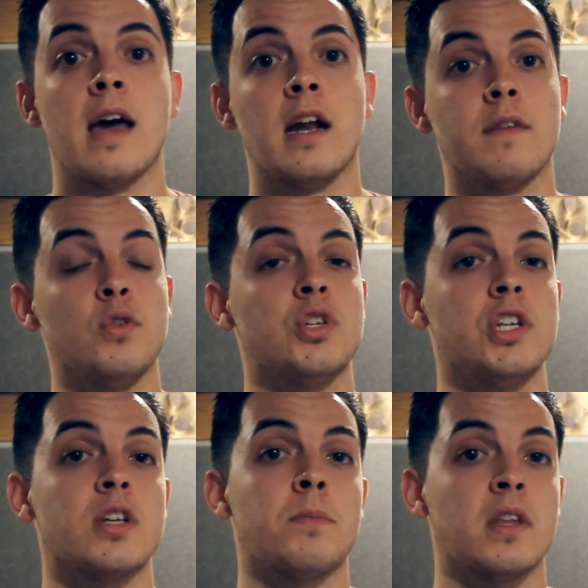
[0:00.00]
and then if you
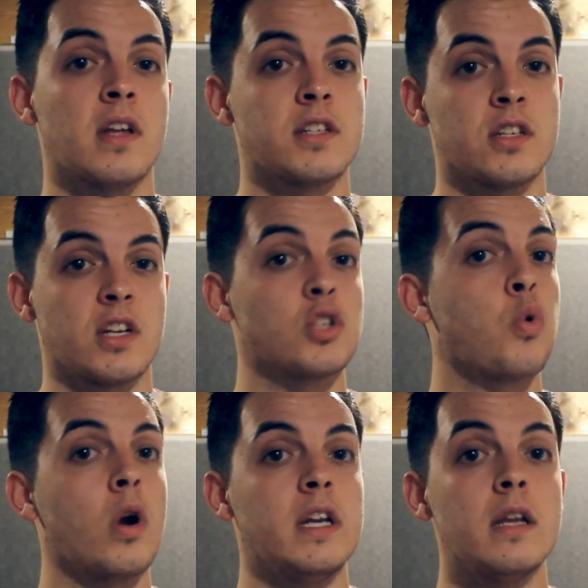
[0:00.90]
see something that says like
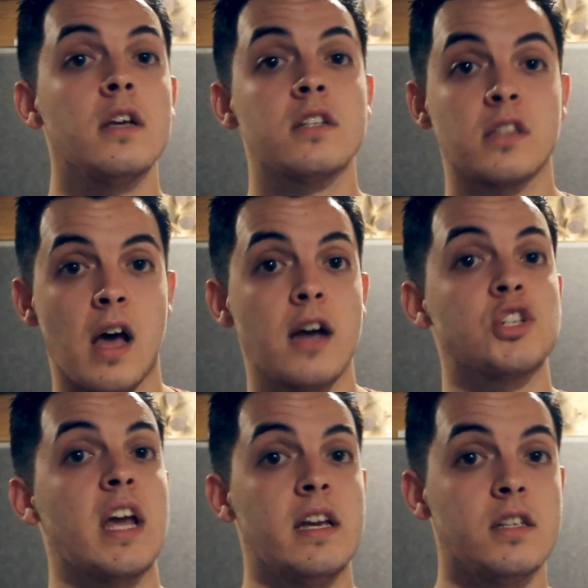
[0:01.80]

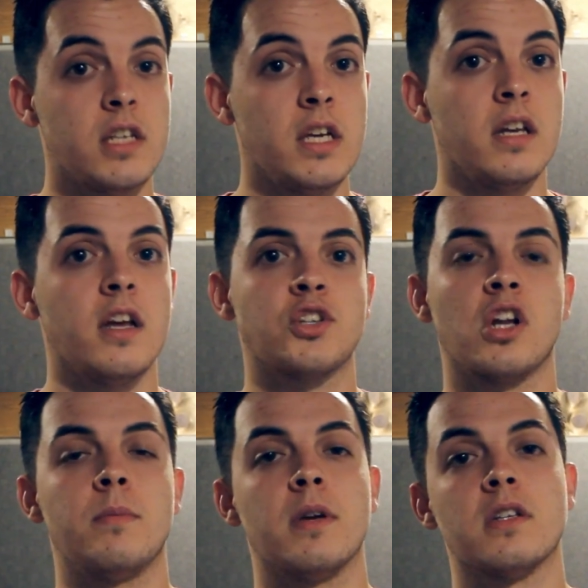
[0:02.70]
20/18, it's
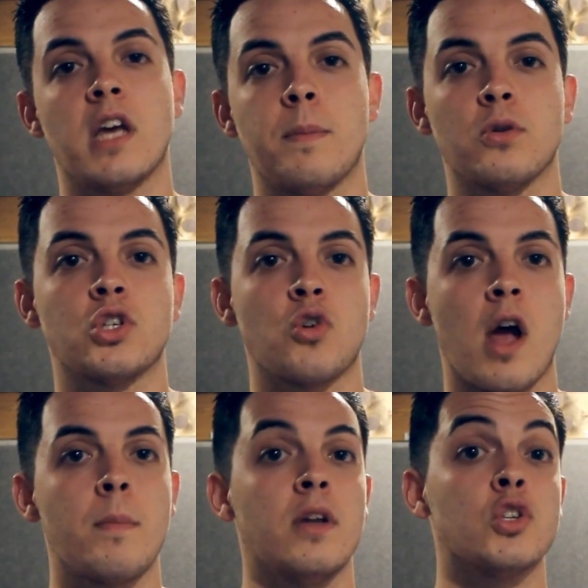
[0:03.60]
going to be a tapered
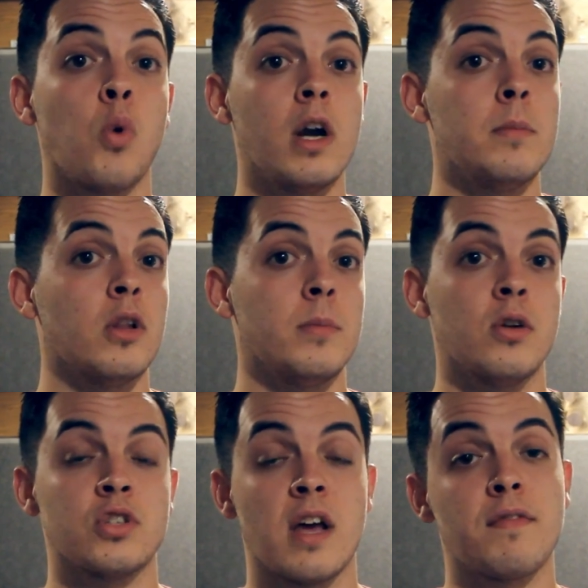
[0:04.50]
strap, and 20
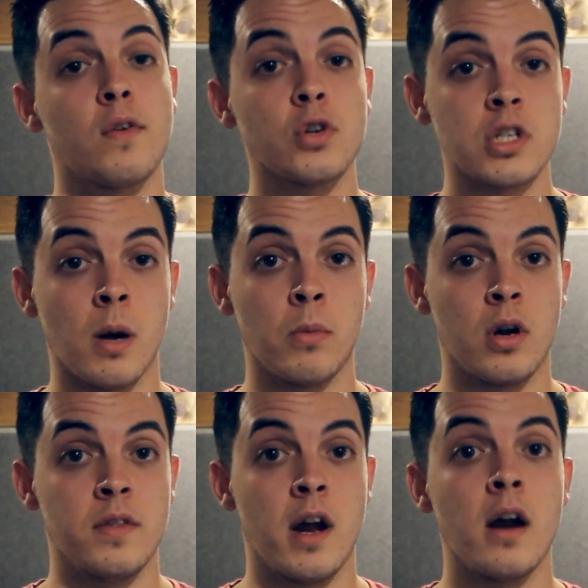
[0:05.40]
millimeters, that first number
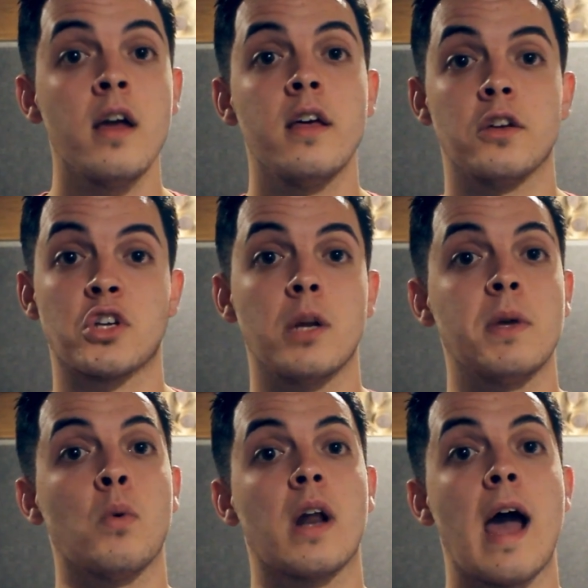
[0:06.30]
in there, is going to
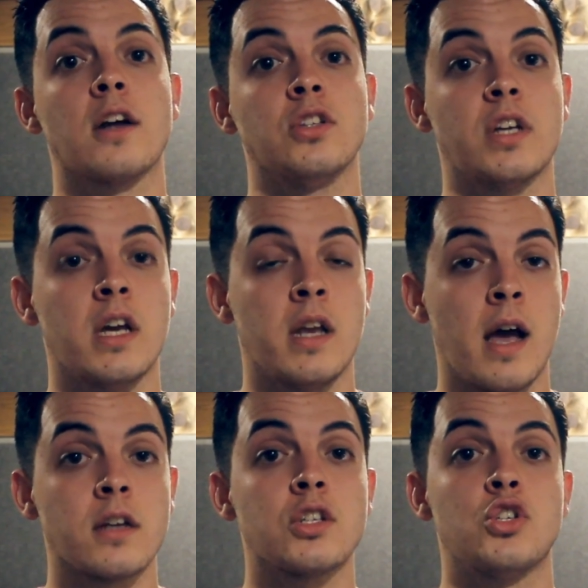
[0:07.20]
be what actually
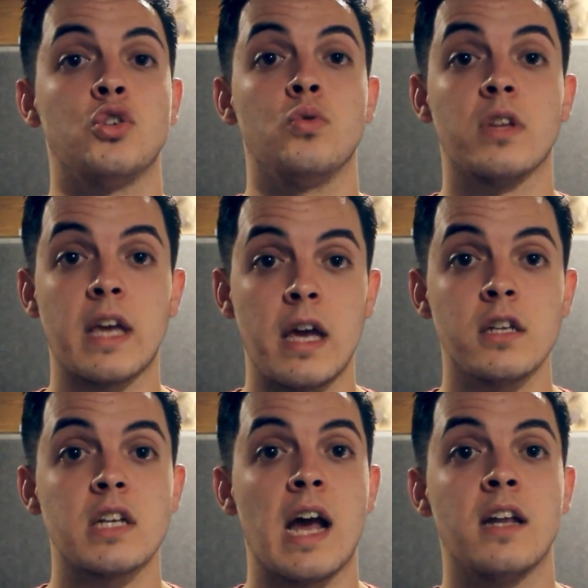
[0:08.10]
connects to the
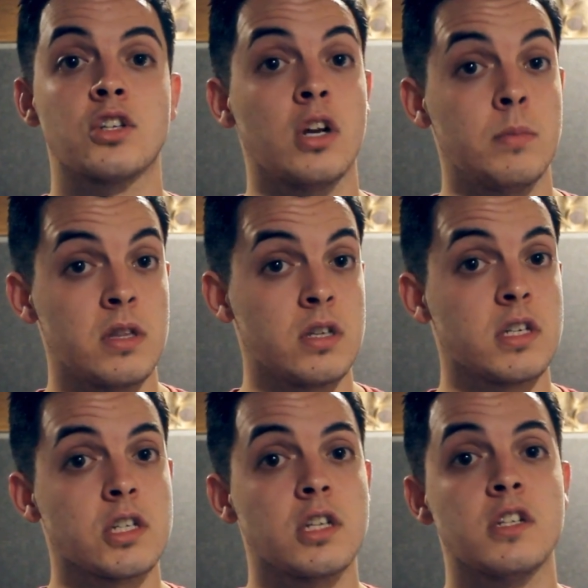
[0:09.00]
case, and it's going to be the
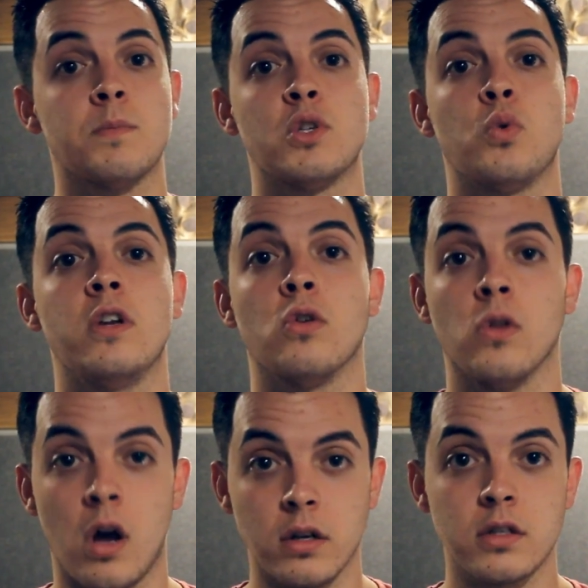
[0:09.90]
distance between your
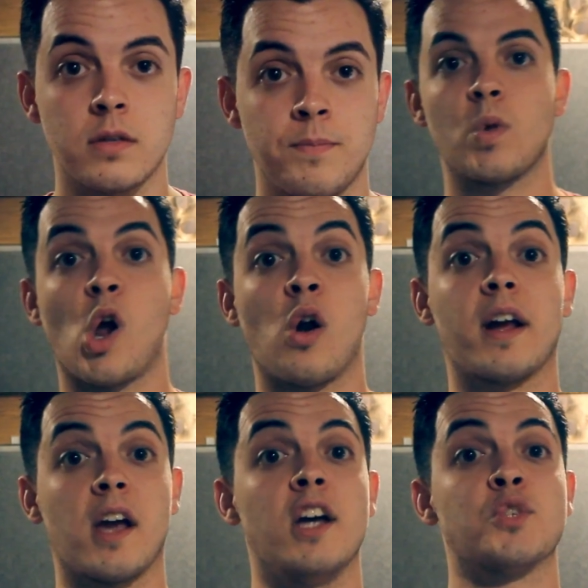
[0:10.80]
lugs.
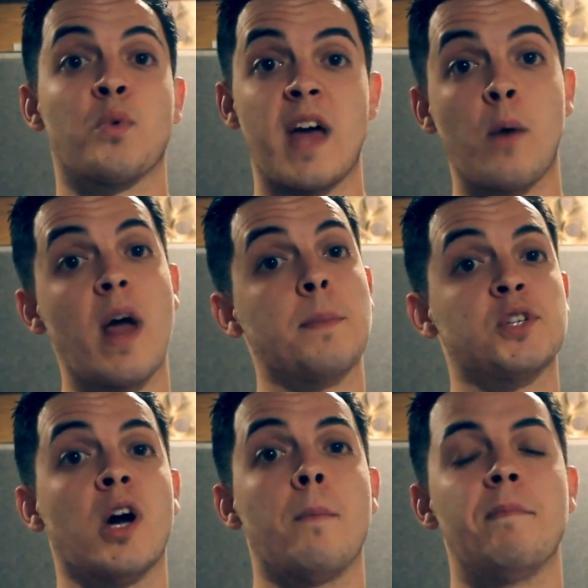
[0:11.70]
Alright guys, well that
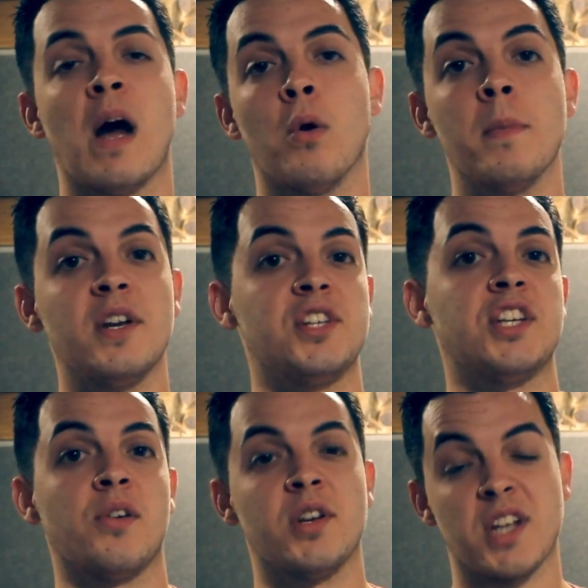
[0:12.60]
wraps up our
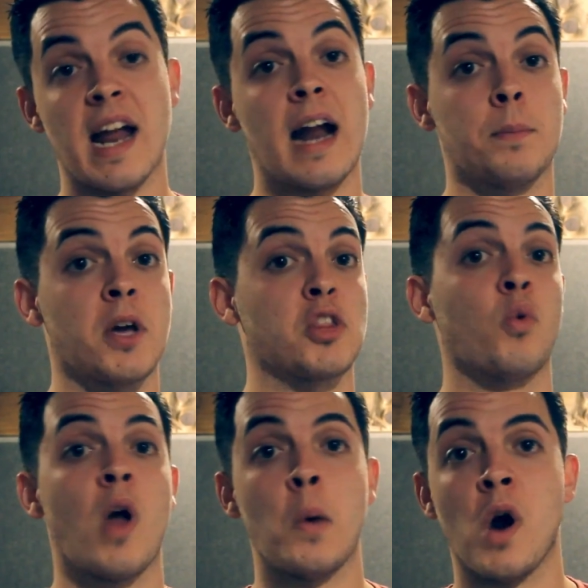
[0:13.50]
mini-series on how to pick the
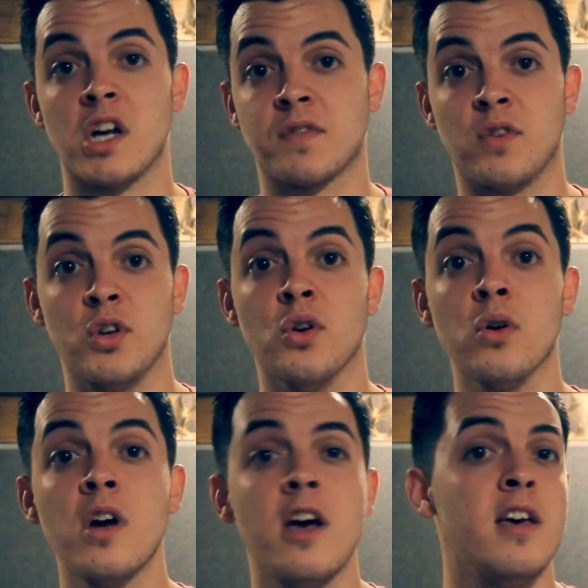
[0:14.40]
right watch for
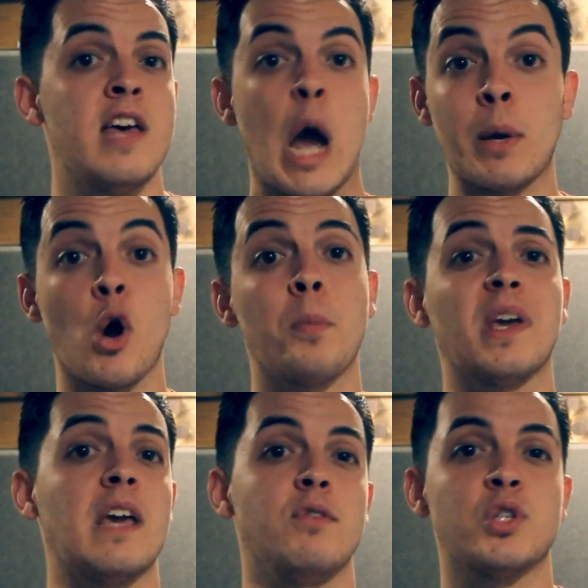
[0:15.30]
you, and we hope
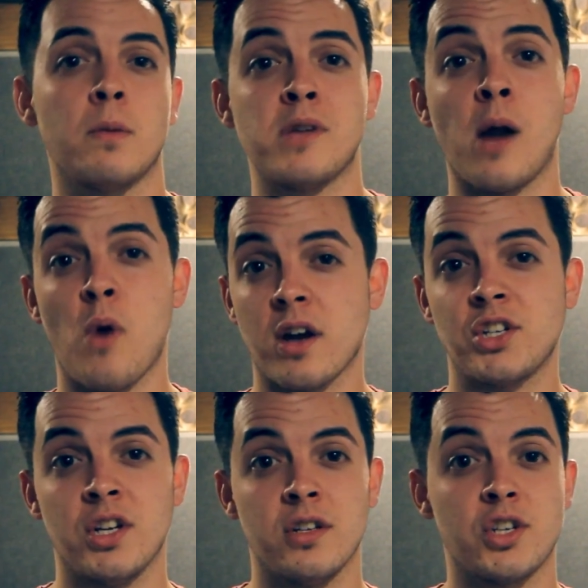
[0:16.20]
it gave you some
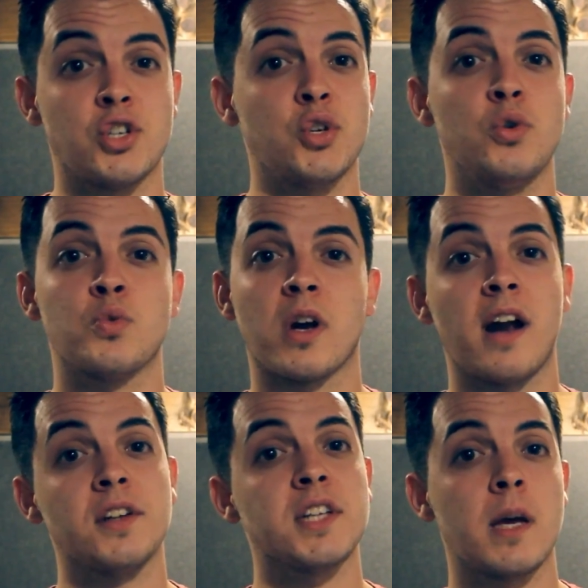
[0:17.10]
direction to choose what
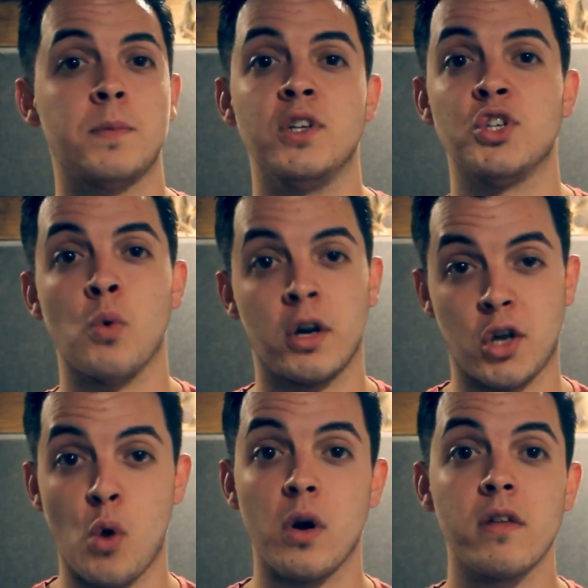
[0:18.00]
kind of timepiece you want to
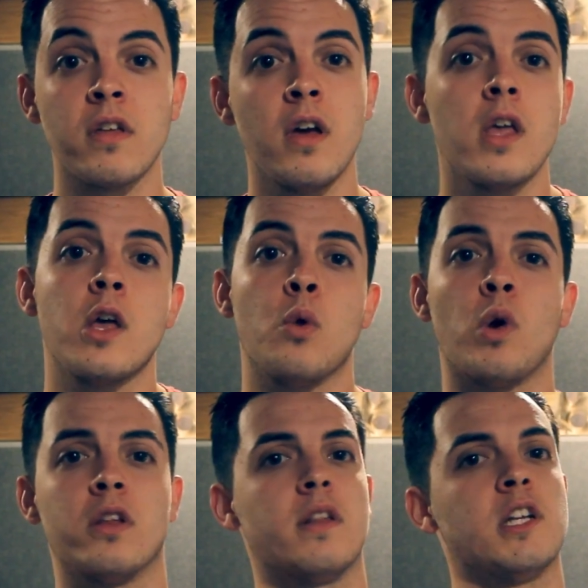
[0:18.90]
go with.
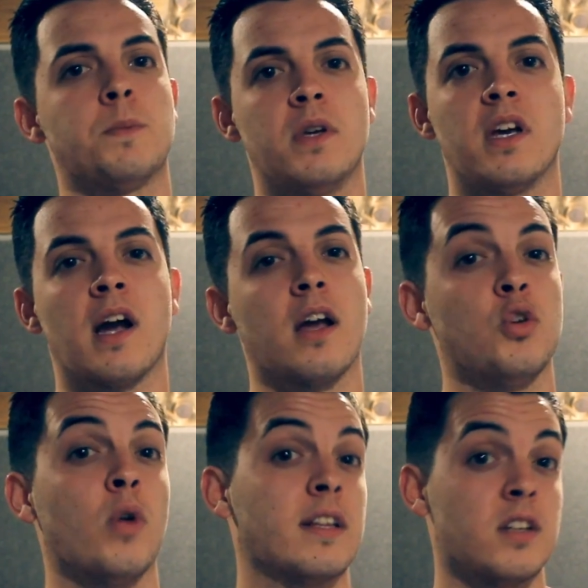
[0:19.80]
Whether that's being
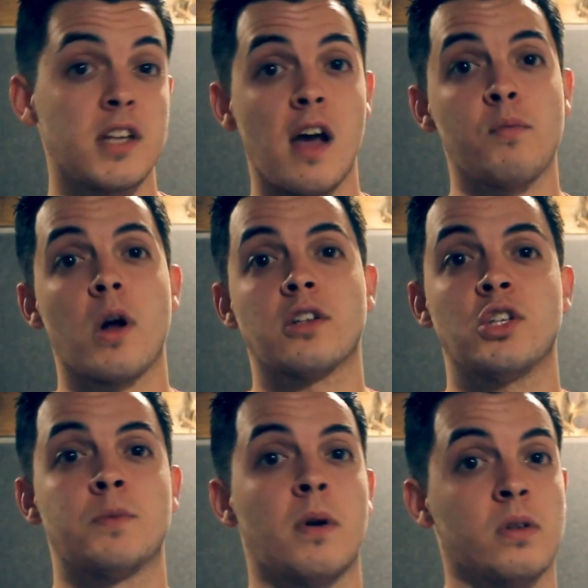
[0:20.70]
you like the dive
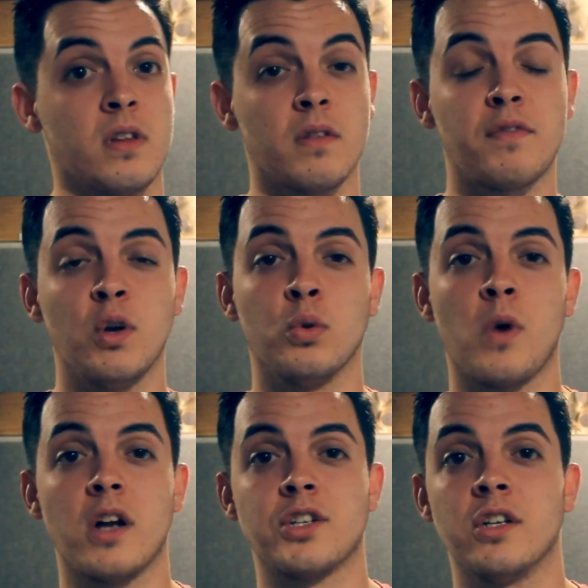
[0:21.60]
watches better than the field
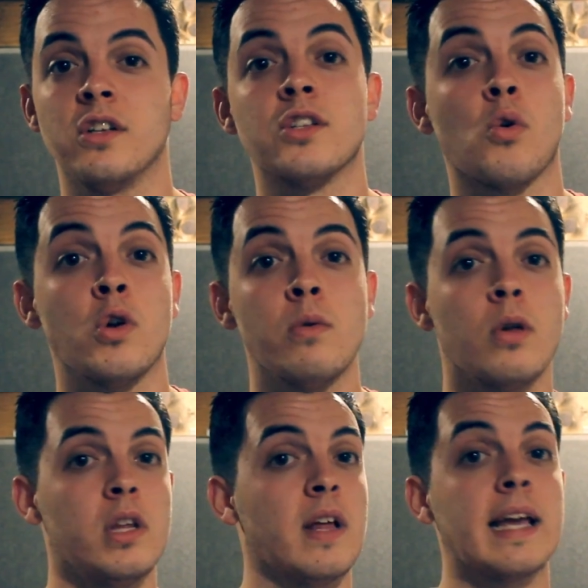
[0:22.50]
watches, or you
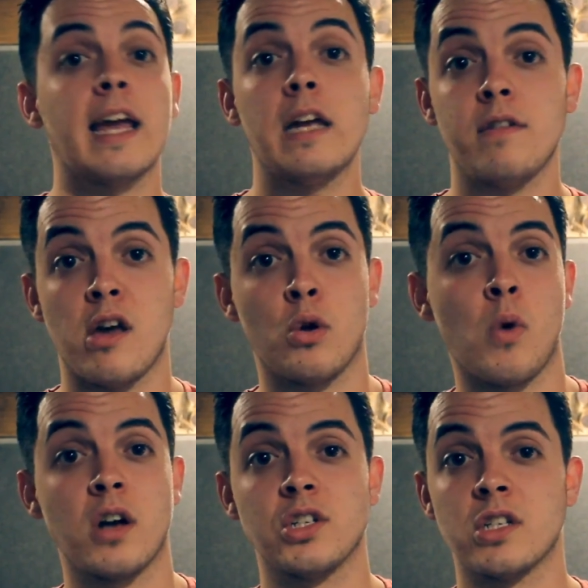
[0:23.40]
really like aviator
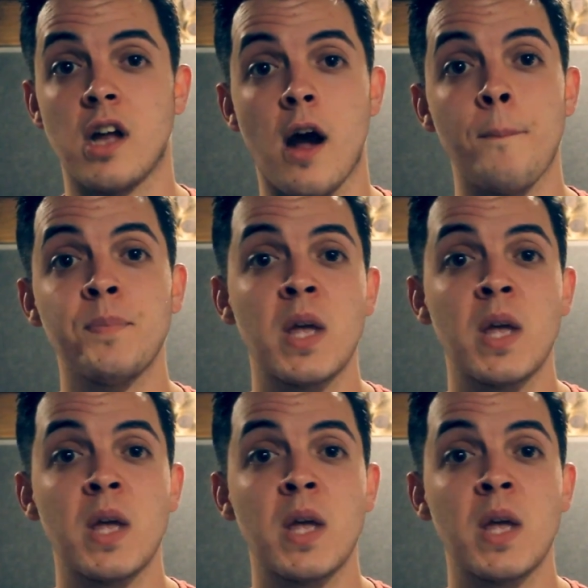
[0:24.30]
watches now.